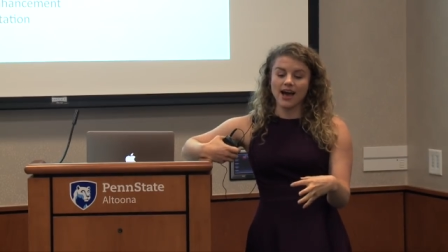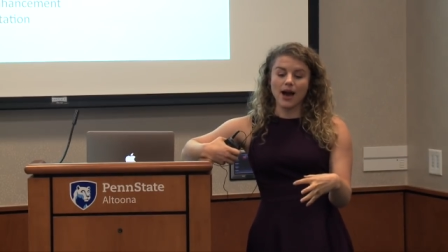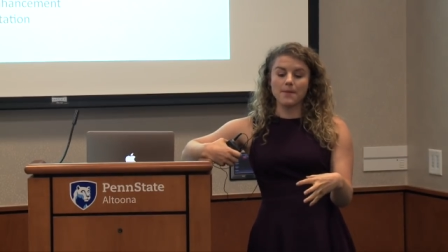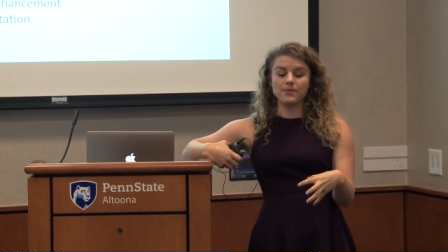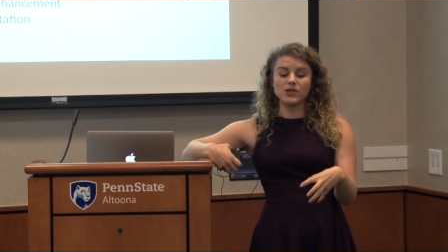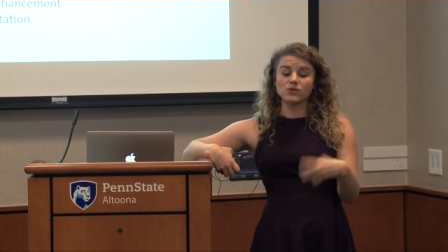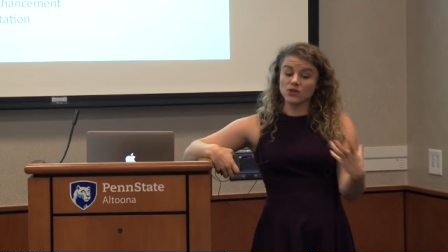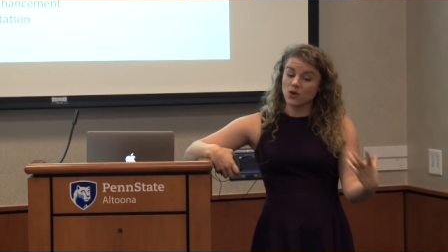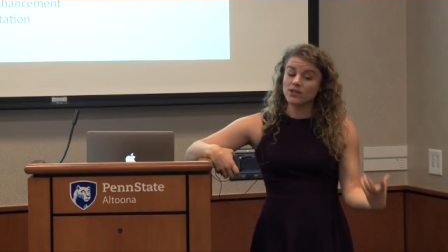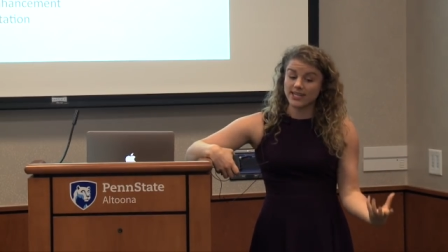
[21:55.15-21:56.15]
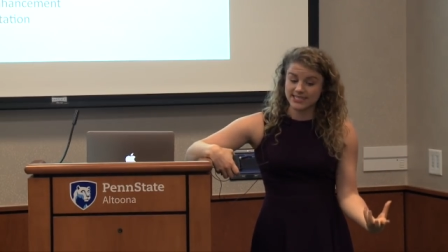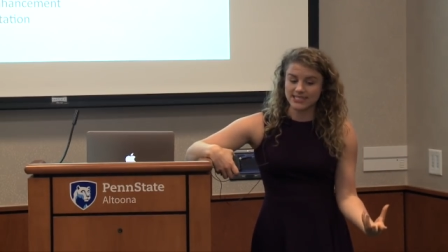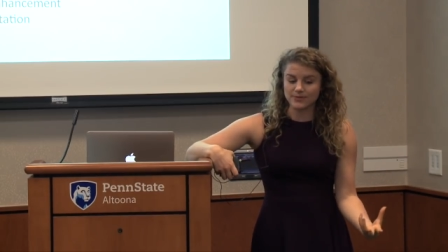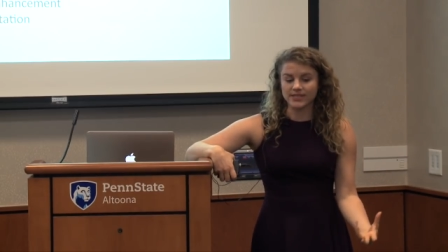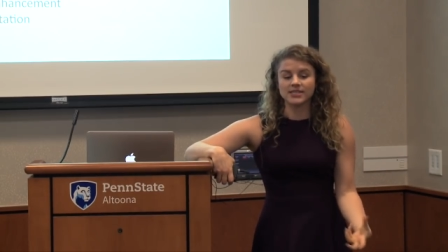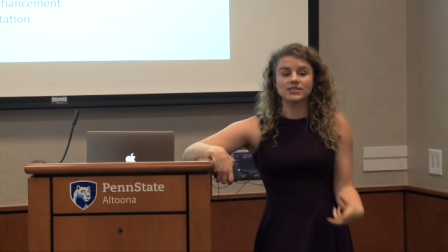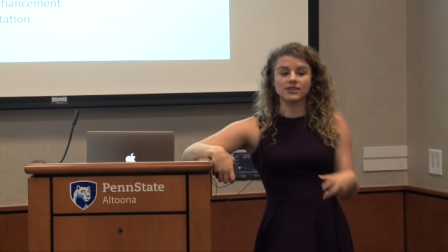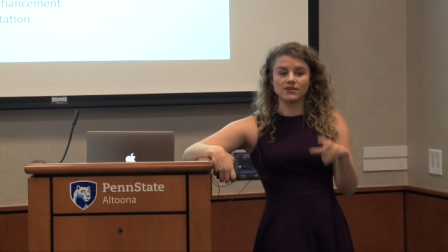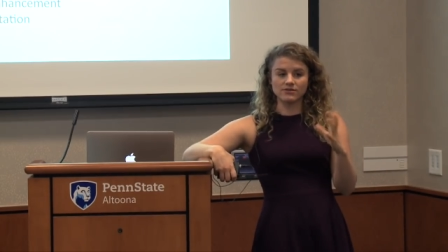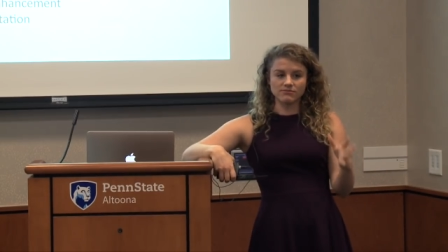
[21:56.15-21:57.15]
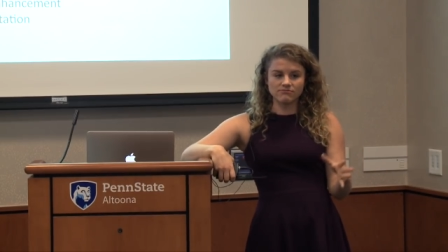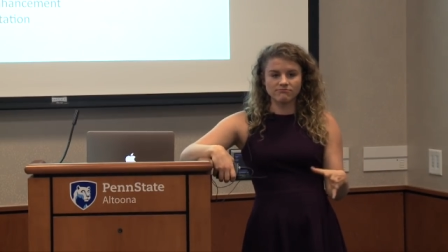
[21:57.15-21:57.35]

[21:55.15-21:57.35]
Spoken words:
but that were low glycemic, so